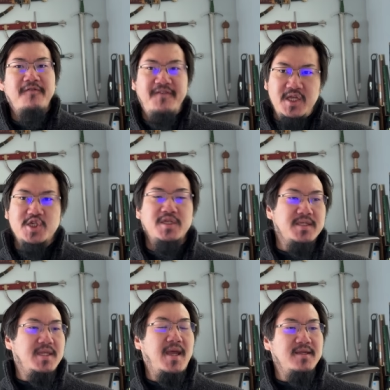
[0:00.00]
finished
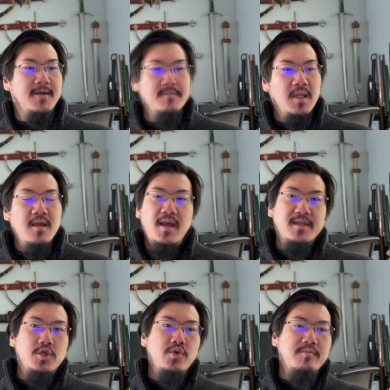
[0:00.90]
state
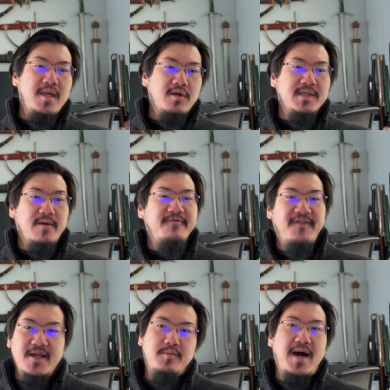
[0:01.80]
and doing merely some
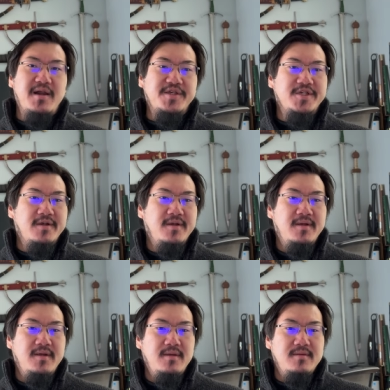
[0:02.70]
final polish
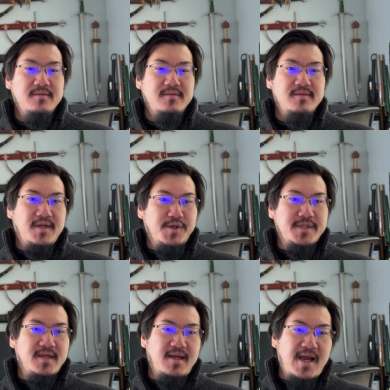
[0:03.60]

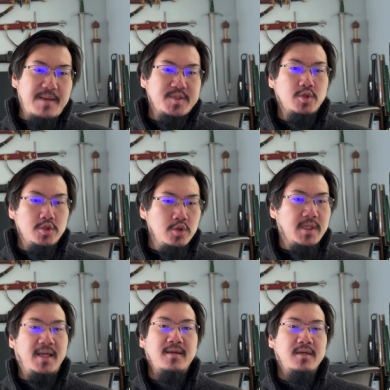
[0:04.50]
there's
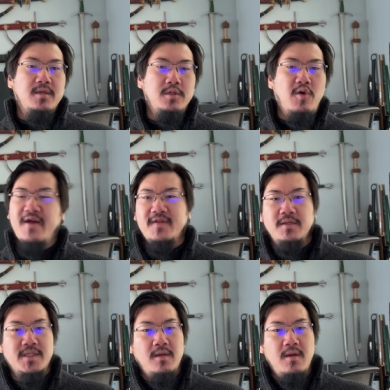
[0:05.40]
absolutely no
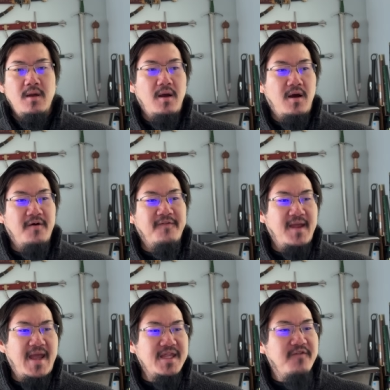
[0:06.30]
evidence of
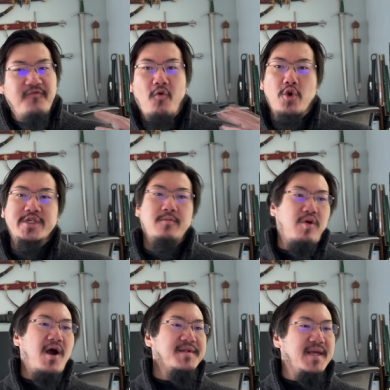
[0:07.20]
any forging
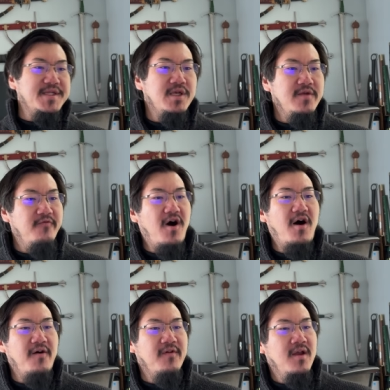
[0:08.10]
process
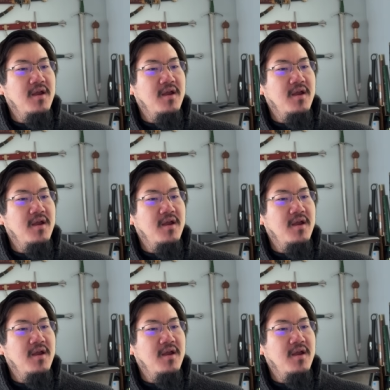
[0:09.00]
involved